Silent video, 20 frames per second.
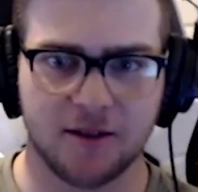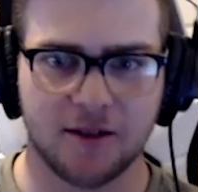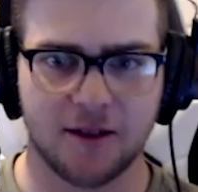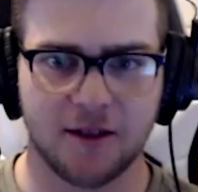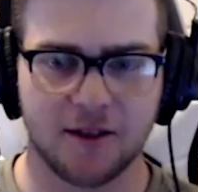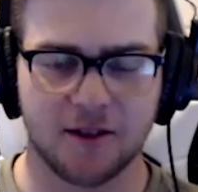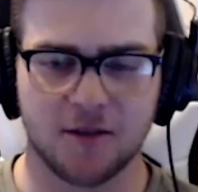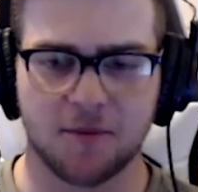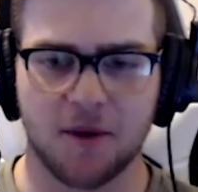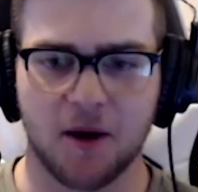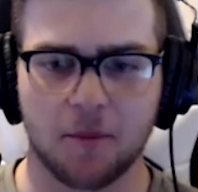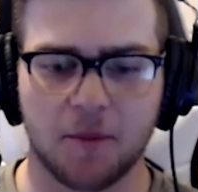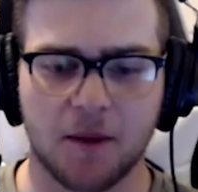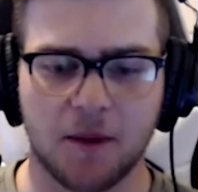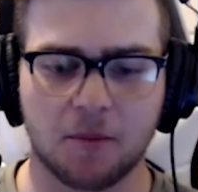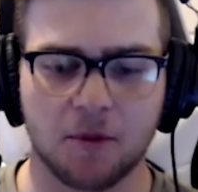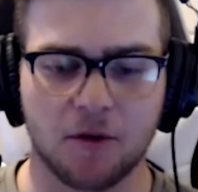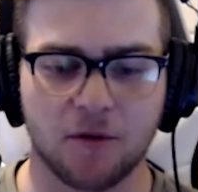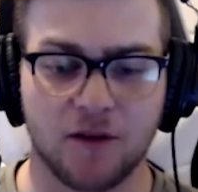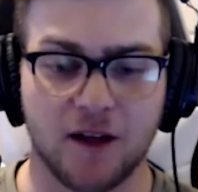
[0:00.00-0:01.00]
It's about
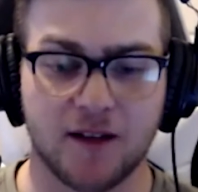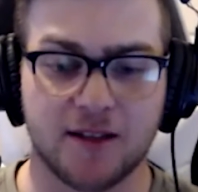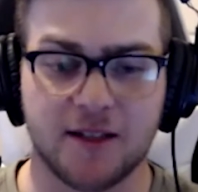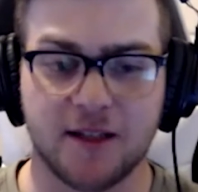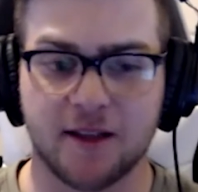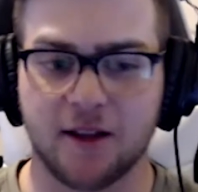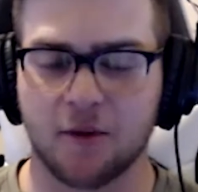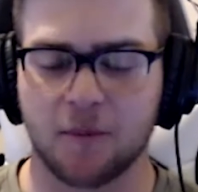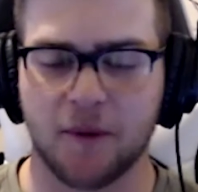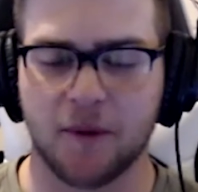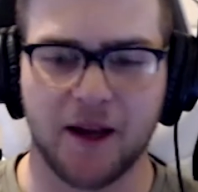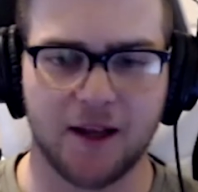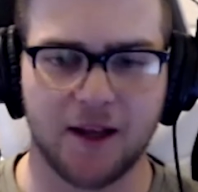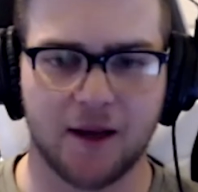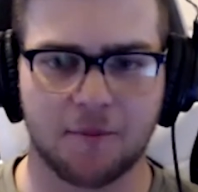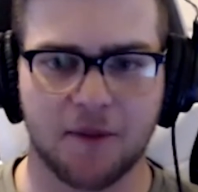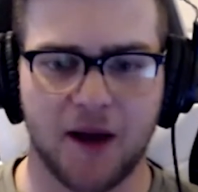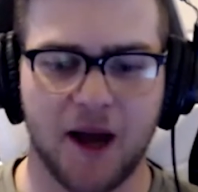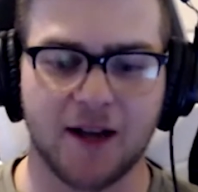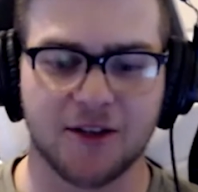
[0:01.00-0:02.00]
people venting their
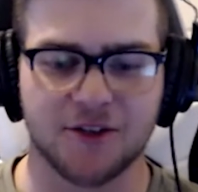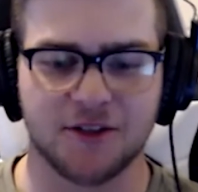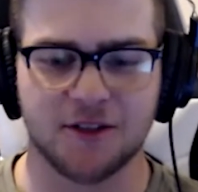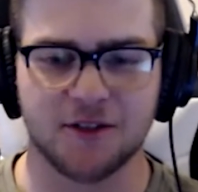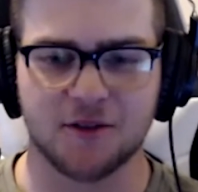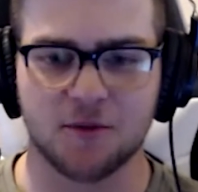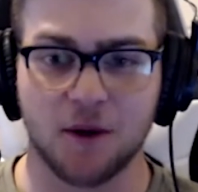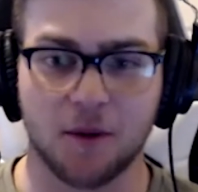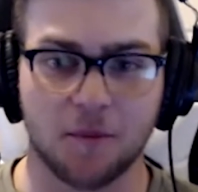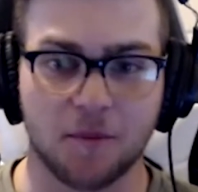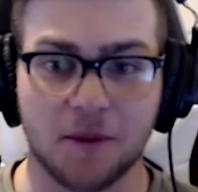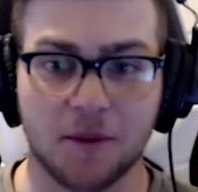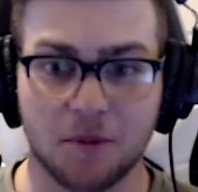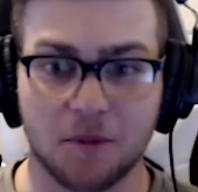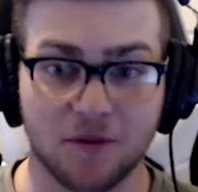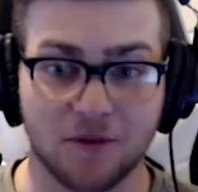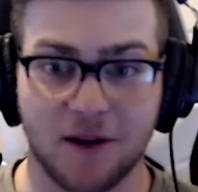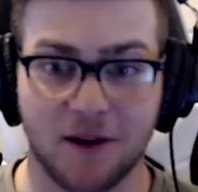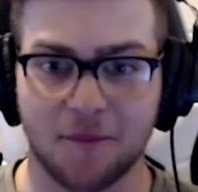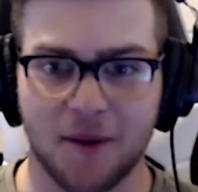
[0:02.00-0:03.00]
passions, where people
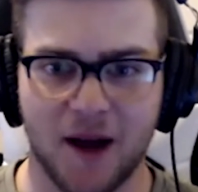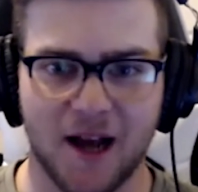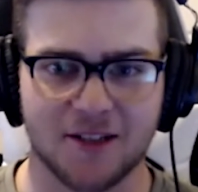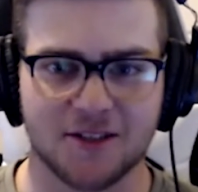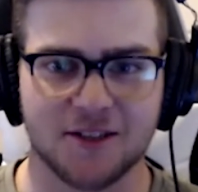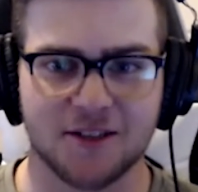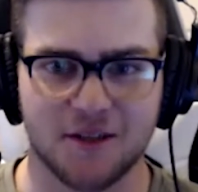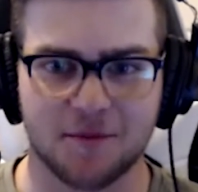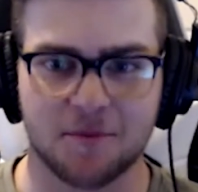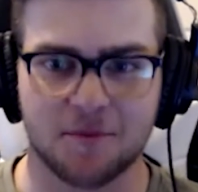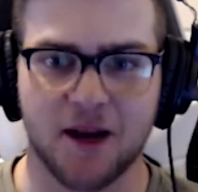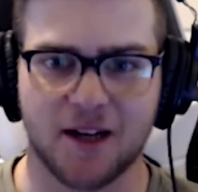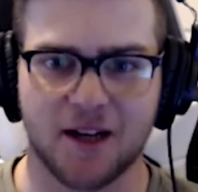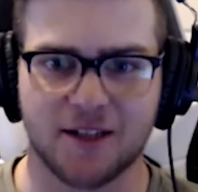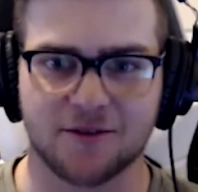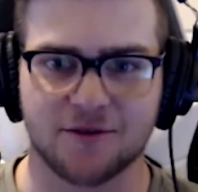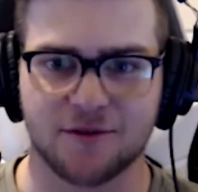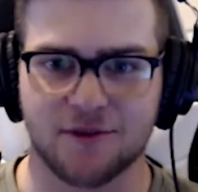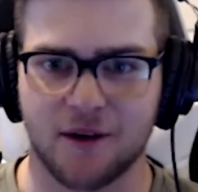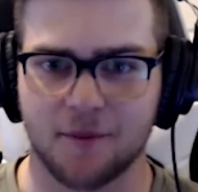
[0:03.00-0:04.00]
find passions and
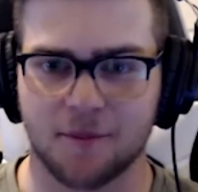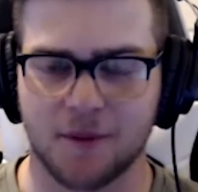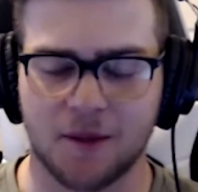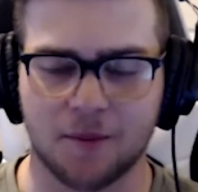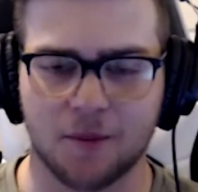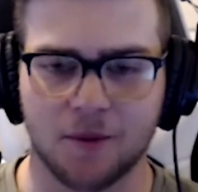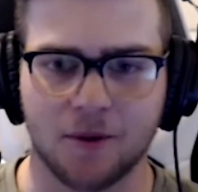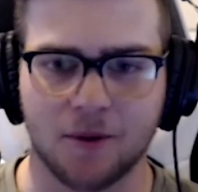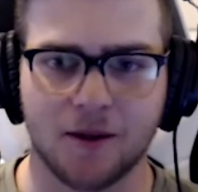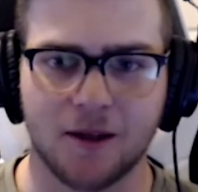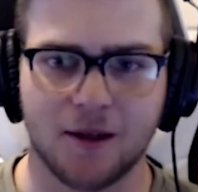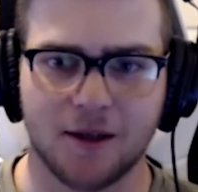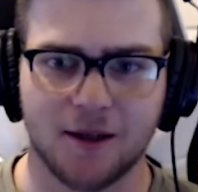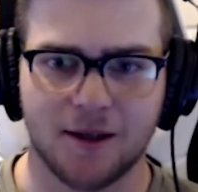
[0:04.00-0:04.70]
passions find people.